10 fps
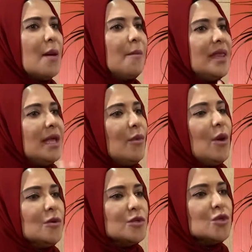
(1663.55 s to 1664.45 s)
But then we're
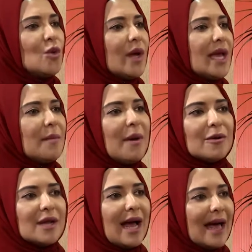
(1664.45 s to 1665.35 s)
also talking about
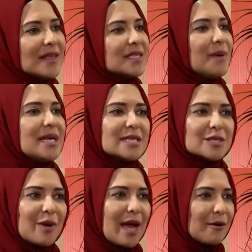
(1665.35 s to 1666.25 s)
other spaces
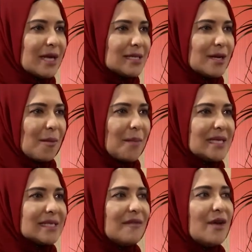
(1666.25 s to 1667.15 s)
where our kids are not being safe.